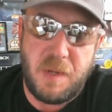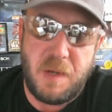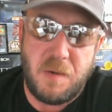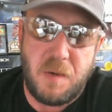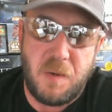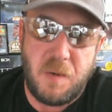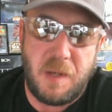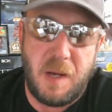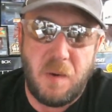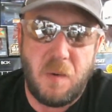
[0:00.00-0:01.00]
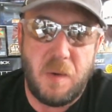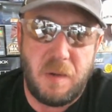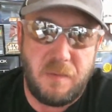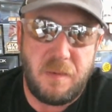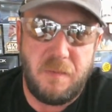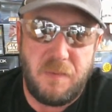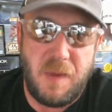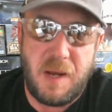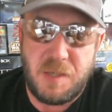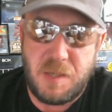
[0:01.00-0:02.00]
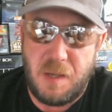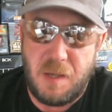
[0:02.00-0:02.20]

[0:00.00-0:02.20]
that are doing Arrow and Flash,